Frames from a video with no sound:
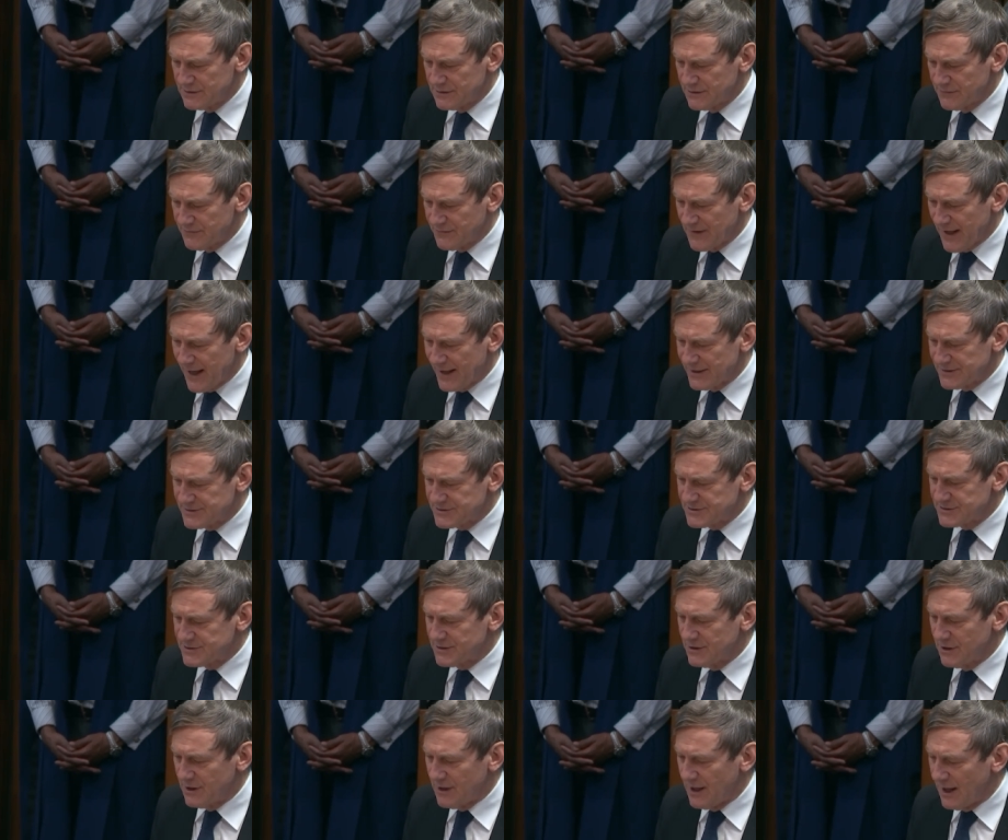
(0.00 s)
The
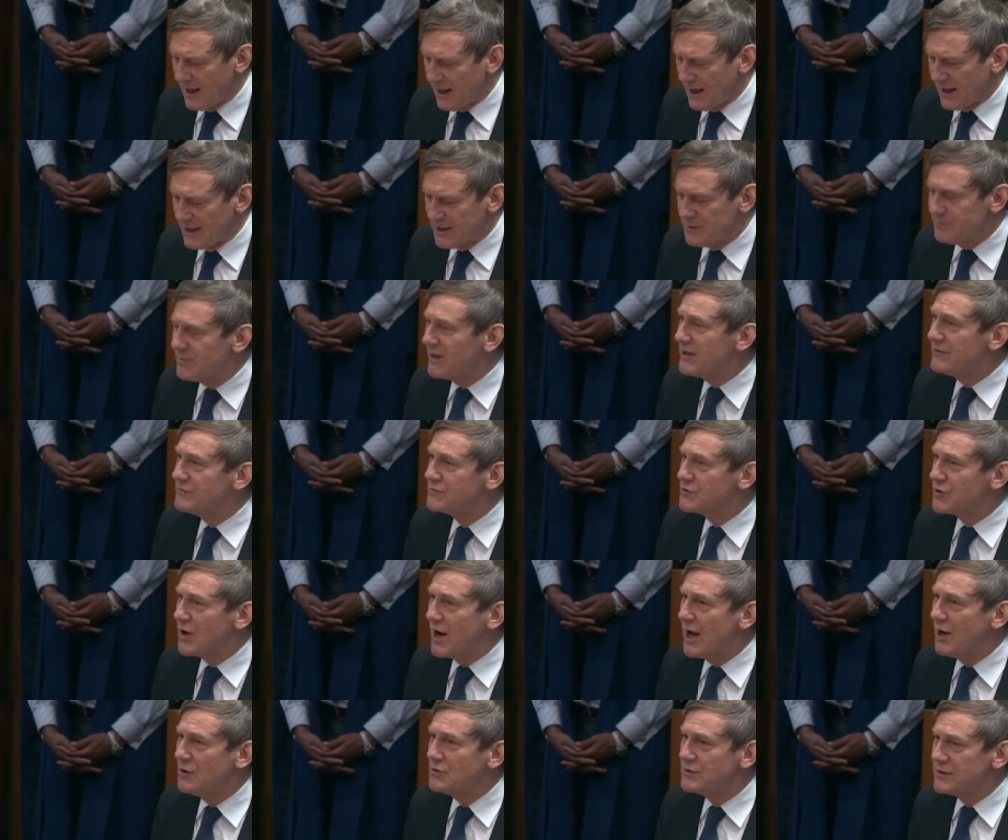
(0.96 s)
flats are high above
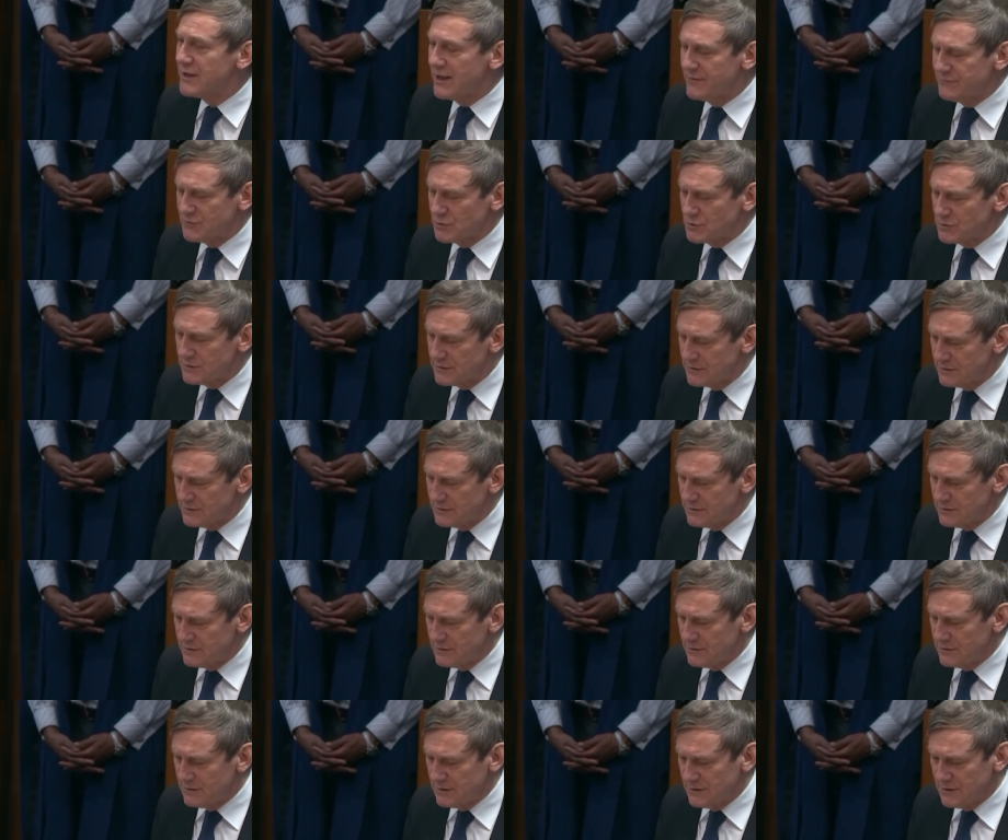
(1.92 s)
ground level.
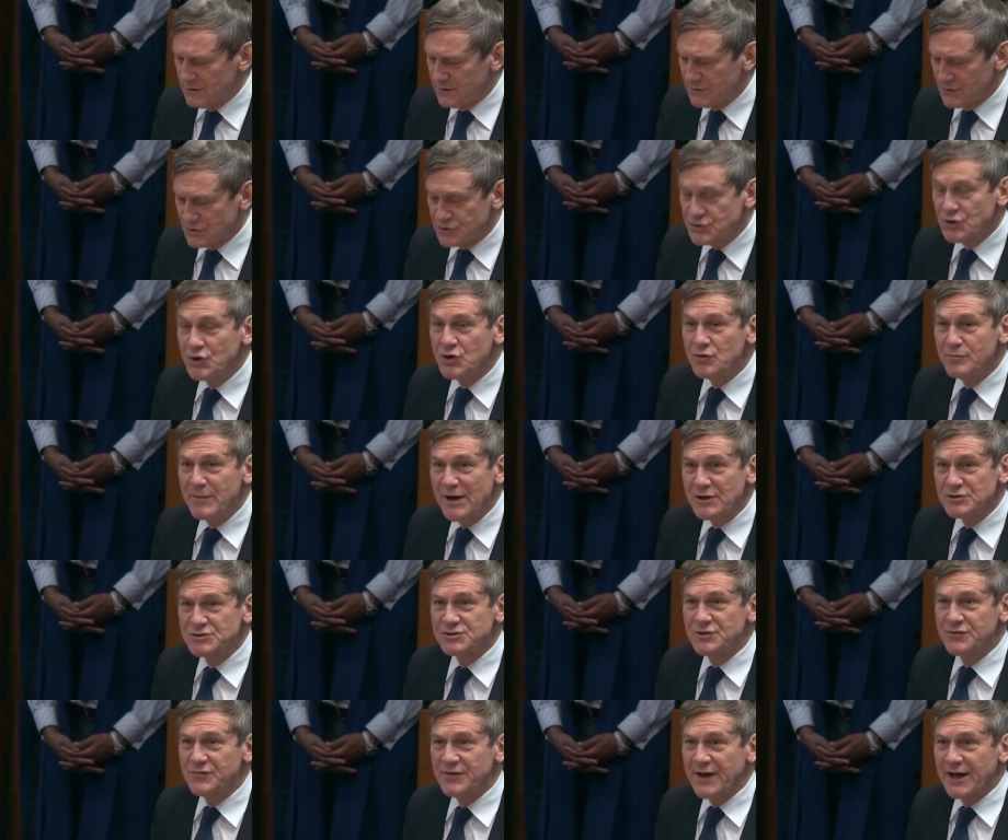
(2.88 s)
The two
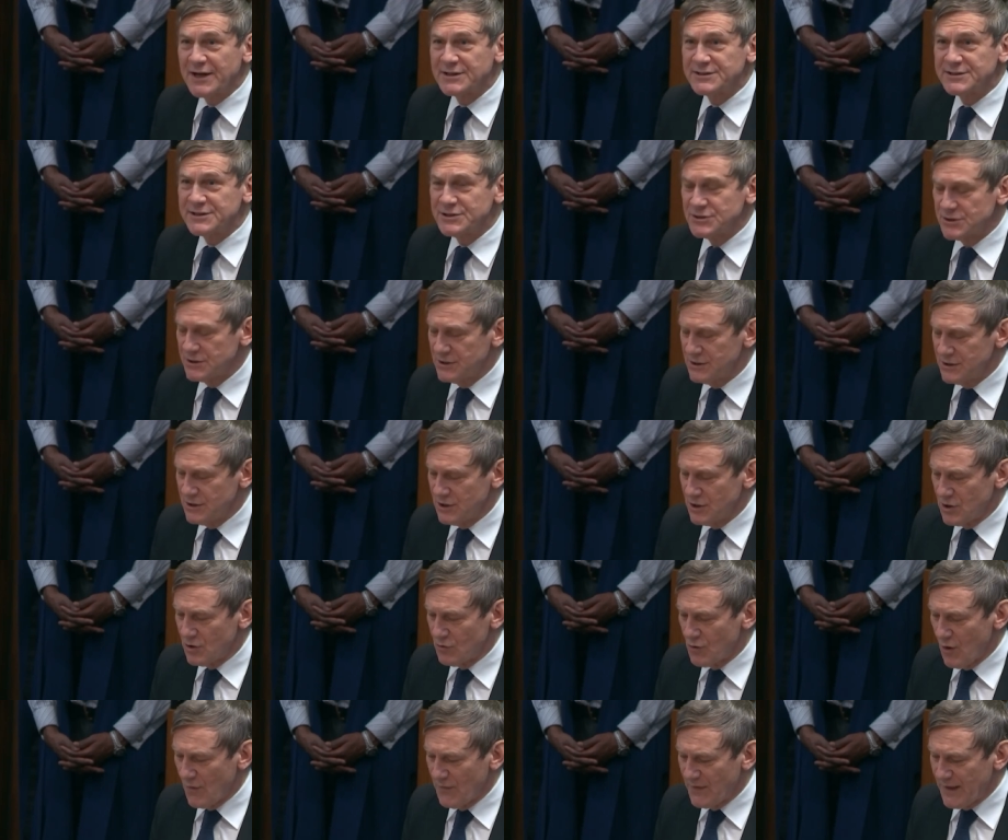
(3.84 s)
most affected
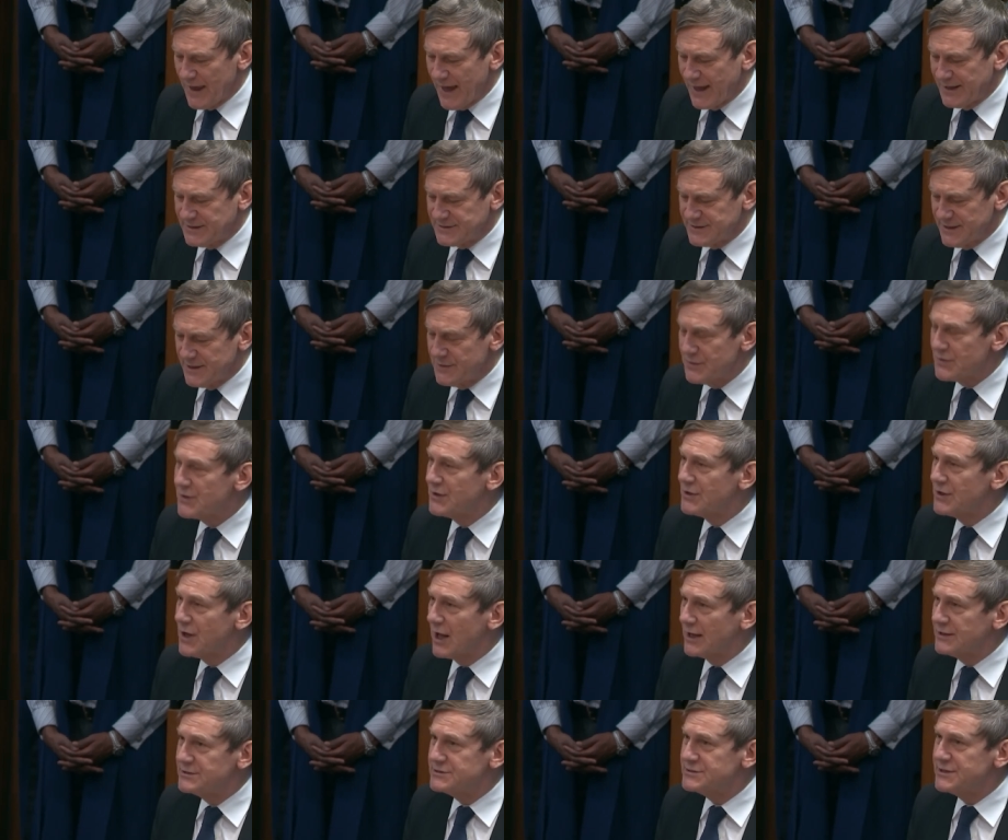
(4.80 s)
are on the 18th
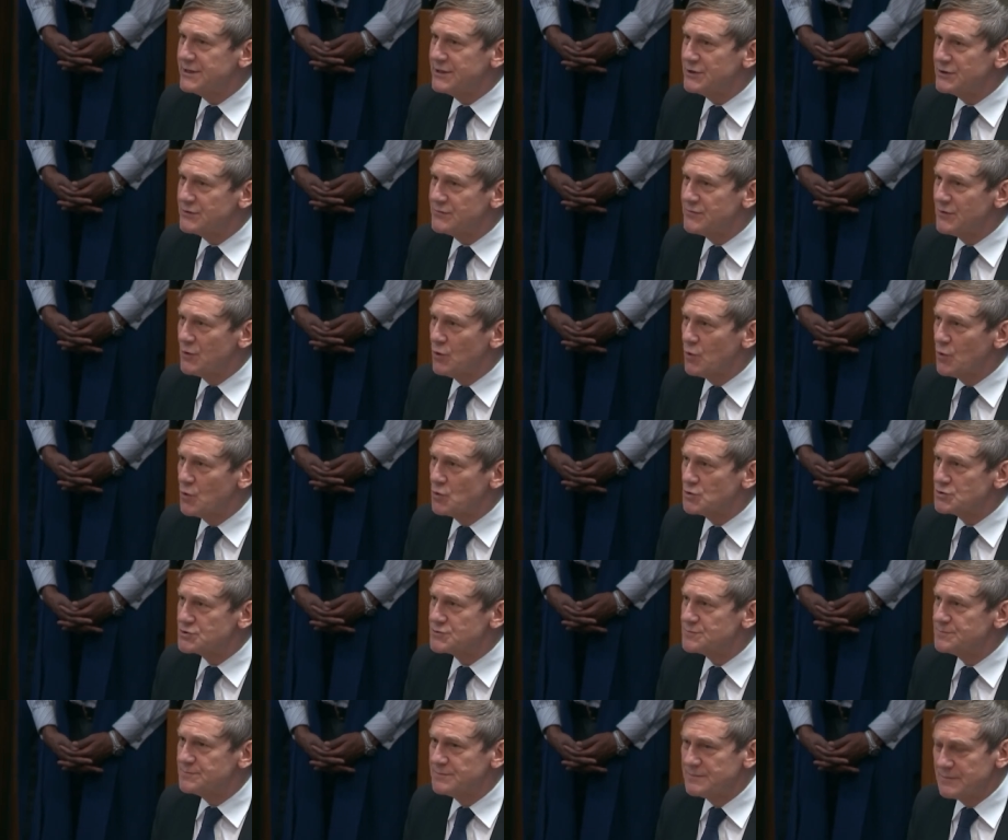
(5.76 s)
and 19th
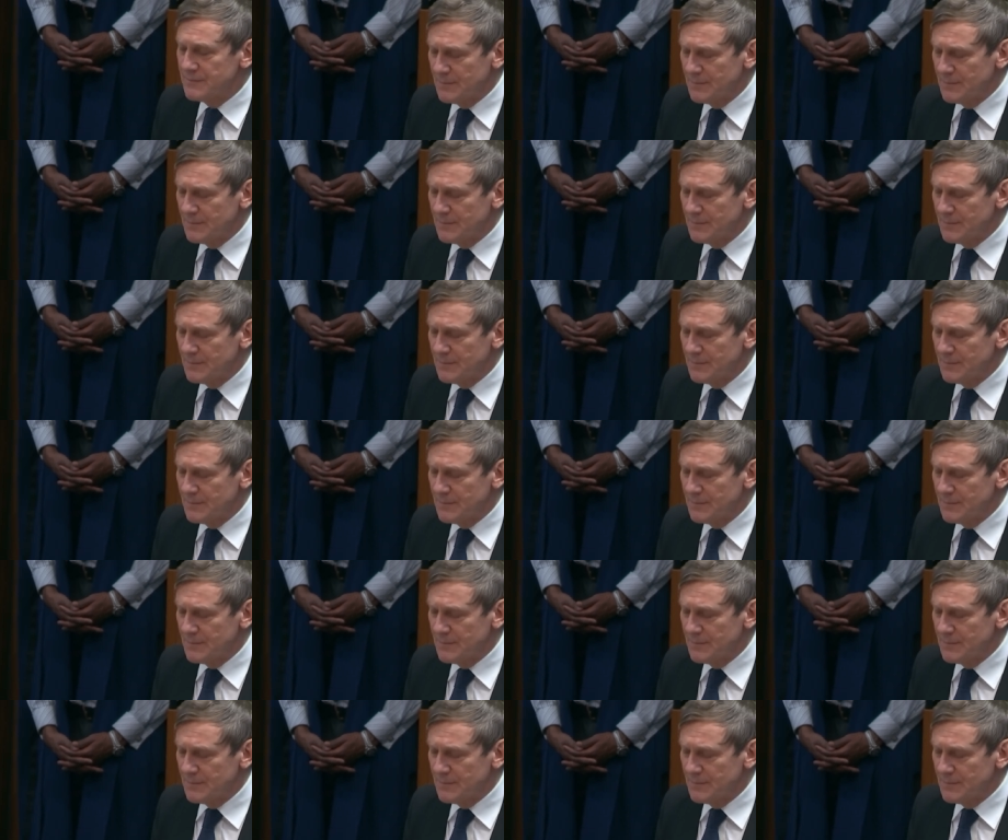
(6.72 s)
floors.